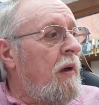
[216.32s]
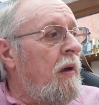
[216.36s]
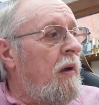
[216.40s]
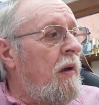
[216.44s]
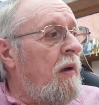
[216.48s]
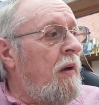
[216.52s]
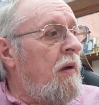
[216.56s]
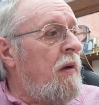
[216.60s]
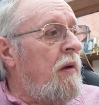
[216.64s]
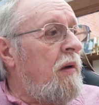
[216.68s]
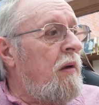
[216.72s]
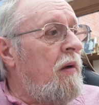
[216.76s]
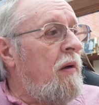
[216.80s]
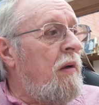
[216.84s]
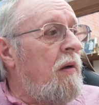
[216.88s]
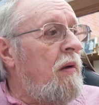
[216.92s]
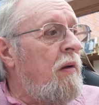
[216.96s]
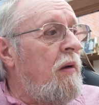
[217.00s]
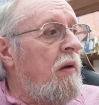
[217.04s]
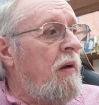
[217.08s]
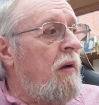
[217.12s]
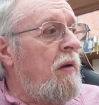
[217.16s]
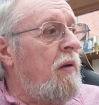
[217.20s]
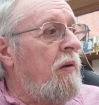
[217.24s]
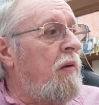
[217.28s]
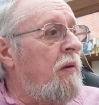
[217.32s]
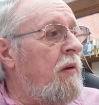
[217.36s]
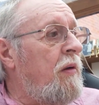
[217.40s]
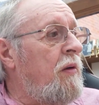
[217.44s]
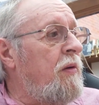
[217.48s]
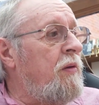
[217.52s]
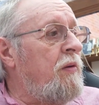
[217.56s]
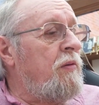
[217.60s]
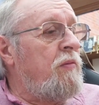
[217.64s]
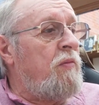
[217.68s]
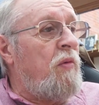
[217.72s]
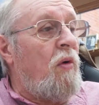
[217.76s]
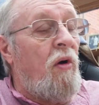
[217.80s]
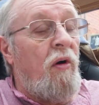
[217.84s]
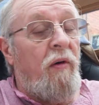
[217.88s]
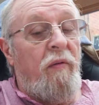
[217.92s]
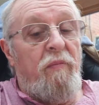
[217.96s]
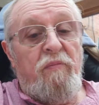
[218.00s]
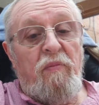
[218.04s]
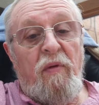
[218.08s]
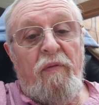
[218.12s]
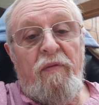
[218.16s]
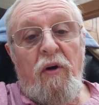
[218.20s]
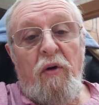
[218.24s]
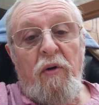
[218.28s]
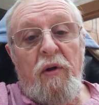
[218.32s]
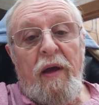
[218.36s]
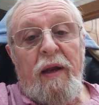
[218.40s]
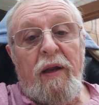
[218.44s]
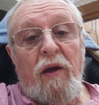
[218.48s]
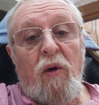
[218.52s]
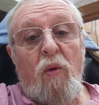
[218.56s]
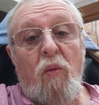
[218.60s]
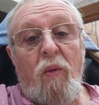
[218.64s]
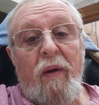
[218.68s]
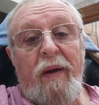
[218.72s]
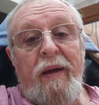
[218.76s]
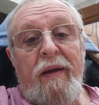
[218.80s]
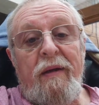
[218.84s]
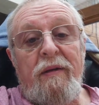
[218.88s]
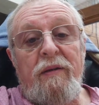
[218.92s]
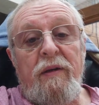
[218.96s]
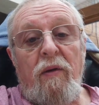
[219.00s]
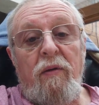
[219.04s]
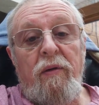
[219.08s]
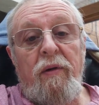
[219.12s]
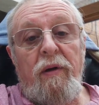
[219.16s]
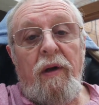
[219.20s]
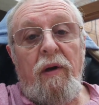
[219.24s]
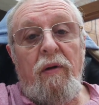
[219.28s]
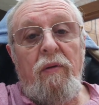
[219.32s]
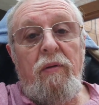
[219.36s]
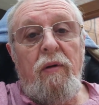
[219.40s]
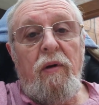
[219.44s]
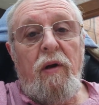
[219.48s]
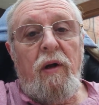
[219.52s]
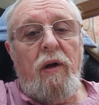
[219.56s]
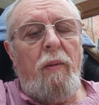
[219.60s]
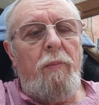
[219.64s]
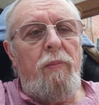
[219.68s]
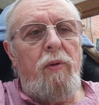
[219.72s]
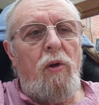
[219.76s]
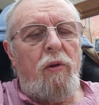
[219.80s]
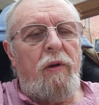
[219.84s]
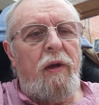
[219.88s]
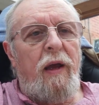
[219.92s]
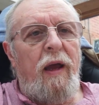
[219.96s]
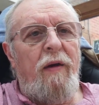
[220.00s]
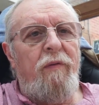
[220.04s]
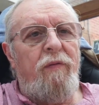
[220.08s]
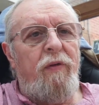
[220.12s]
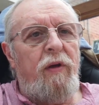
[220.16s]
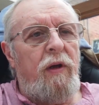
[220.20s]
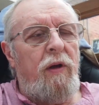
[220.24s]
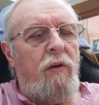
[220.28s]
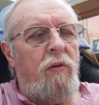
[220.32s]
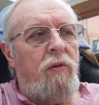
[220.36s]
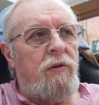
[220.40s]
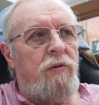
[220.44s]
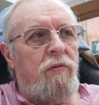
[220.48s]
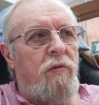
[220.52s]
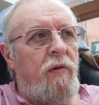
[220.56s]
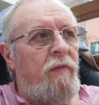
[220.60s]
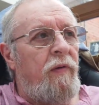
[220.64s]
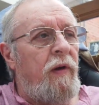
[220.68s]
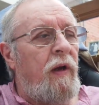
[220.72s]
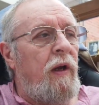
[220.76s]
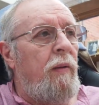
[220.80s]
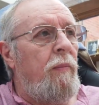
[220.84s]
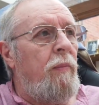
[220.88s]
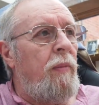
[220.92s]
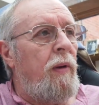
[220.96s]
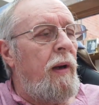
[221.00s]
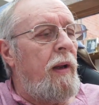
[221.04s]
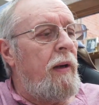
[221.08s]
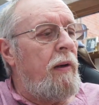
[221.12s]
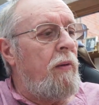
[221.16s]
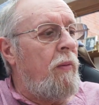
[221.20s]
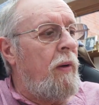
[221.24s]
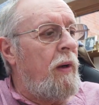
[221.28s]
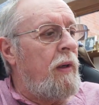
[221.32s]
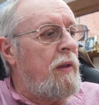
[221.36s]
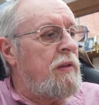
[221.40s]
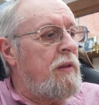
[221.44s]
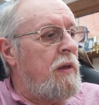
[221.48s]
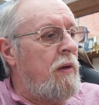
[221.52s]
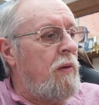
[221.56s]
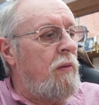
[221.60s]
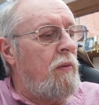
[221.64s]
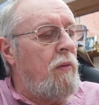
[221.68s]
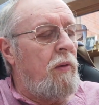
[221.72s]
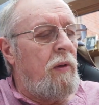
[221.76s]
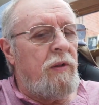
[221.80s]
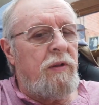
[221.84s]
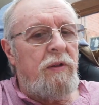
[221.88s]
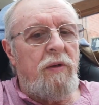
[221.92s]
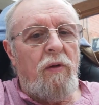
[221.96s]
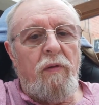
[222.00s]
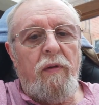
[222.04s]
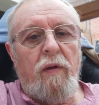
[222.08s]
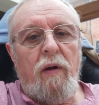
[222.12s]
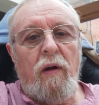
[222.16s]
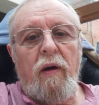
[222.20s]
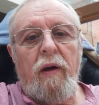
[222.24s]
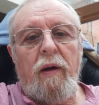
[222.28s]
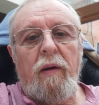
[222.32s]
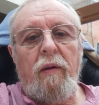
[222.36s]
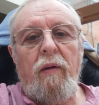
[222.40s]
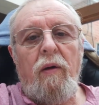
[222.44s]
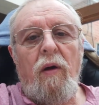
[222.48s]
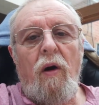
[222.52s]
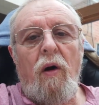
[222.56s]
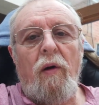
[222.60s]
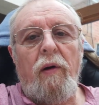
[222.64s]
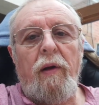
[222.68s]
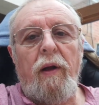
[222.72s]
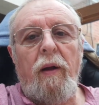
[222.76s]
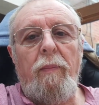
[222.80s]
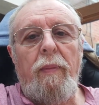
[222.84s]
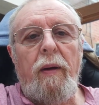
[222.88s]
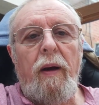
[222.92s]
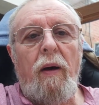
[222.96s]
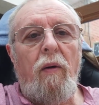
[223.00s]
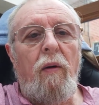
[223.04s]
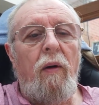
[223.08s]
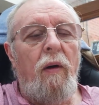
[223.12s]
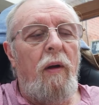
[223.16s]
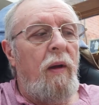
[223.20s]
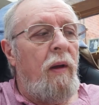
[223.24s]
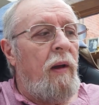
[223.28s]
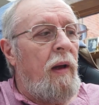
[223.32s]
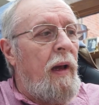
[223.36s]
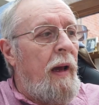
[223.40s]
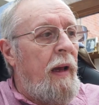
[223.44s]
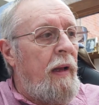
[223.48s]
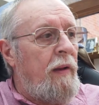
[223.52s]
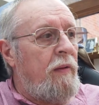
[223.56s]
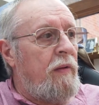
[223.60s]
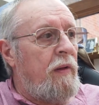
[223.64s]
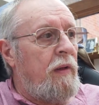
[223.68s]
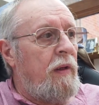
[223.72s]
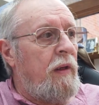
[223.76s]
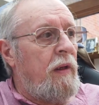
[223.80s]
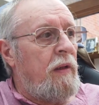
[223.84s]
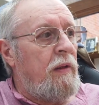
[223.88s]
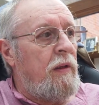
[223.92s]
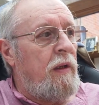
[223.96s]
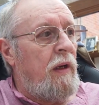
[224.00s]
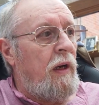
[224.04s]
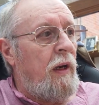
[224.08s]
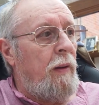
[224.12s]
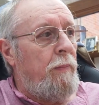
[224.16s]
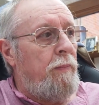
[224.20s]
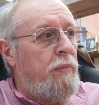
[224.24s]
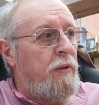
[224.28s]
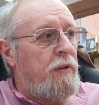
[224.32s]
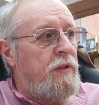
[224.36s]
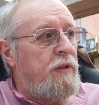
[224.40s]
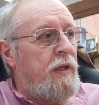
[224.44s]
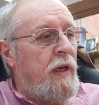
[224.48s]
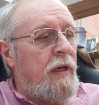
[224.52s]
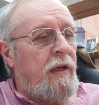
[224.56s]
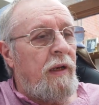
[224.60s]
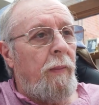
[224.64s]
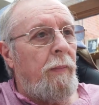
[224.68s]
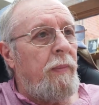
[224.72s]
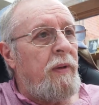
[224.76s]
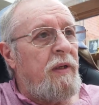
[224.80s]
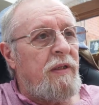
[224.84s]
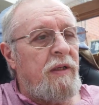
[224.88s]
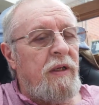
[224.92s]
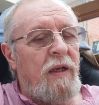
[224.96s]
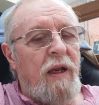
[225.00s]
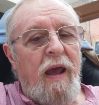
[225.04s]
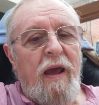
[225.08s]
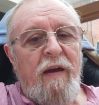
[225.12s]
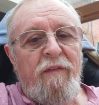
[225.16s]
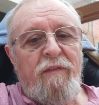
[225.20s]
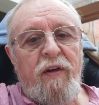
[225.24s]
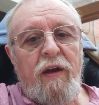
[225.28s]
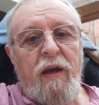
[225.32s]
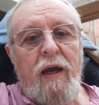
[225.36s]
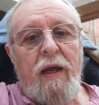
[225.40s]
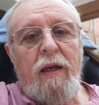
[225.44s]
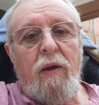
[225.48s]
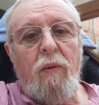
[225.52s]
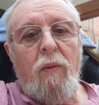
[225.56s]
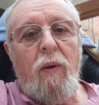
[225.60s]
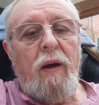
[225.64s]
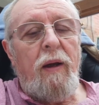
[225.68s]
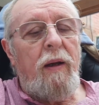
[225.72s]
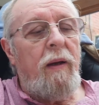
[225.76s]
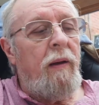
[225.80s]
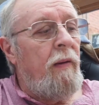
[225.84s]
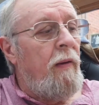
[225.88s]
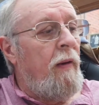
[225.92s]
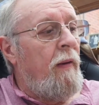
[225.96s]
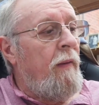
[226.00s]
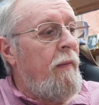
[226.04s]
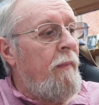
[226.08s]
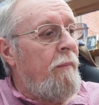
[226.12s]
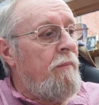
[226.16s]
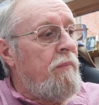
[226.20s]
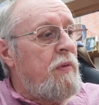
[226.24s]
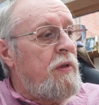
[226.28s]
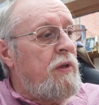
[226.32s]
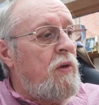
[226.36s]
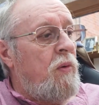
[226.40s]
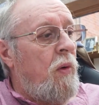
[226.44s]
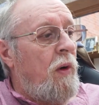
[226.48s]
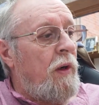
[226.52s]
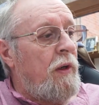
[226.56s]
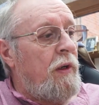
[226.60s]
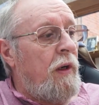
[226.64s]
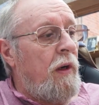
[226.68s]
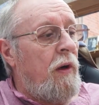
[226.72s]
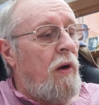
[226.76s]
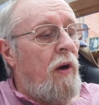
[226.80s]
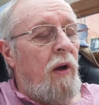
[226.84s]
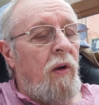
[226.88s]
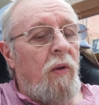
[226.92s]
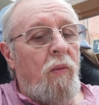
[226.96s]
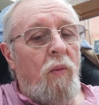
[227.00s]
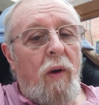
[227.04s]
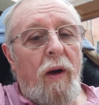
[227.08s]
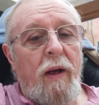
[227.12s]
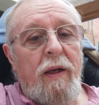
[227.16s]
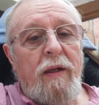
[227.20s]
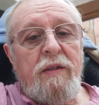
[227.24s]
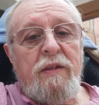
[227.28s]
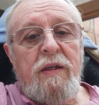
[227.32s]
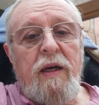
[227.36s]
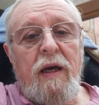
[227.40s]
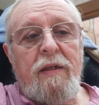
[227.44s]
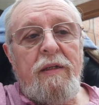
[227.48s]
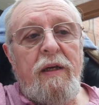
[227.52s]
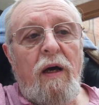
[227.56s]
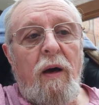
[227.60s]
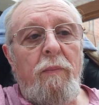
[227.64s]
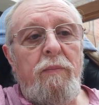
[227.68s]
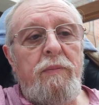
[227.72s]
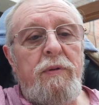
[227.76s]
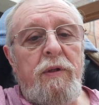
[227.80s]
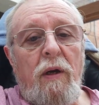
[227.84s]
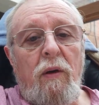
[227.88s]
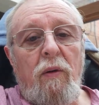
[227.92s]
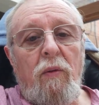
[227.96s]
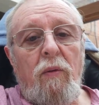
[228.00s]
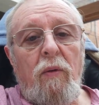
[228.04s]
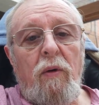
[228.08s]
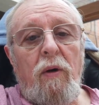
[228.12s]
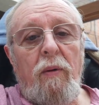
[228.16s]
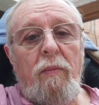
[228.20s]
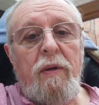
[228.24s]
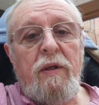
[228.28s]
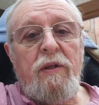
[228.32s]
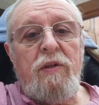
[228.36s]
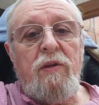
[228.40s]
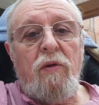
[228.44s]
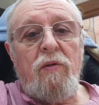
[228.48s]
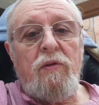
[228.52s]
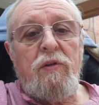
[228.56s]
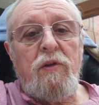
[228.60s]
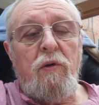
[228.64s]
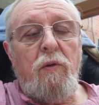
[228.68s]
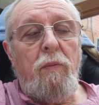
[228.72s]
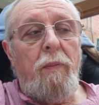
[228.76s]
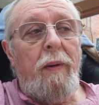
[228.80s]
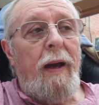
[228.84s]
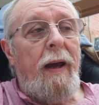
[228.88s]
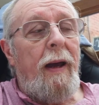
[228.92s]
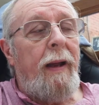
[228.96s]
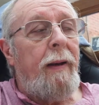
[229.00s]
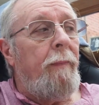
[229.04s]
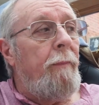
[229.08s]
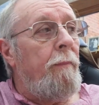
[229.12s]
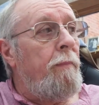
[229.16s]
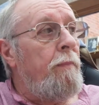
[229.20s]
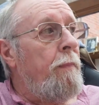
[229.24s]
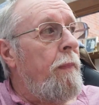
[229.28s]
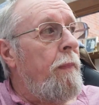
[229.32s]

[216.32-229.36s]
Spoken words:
And I've only had it a week, so you know, and I'm not a heavy user of a gimbal anyway, so it's not that I cart it about. And the Olympus setup isn't heavy anyway; it's quite a lightweight setup, so it's not too bad.